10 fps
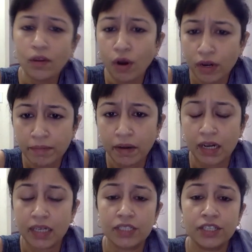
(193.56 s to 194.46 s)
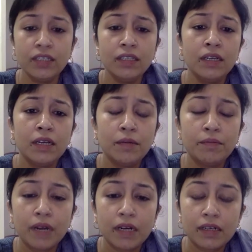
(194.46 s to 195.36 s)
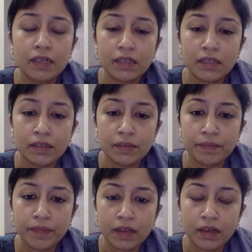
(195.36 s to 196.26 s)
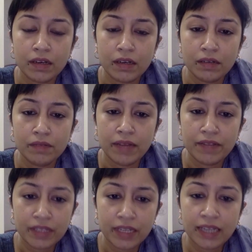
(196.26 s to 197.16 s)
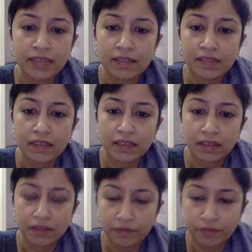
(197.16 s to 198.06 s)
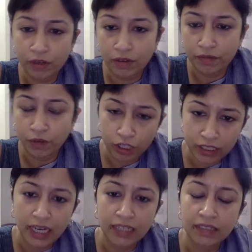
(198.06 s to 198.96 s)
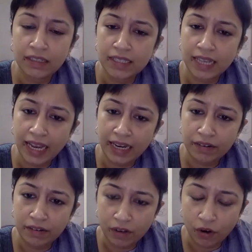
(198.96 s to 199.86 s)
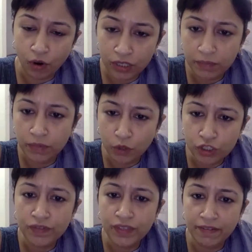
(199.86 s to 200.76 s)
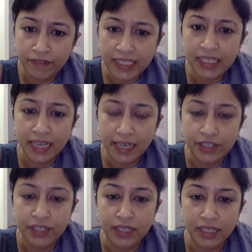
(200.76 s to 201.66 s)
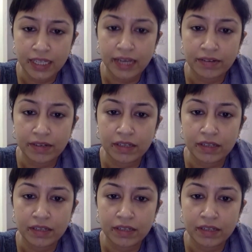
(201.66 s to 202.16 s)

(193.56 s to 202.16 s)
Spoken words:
or in Maharashtra. But nevertheless, for all the others and most of the investigation in their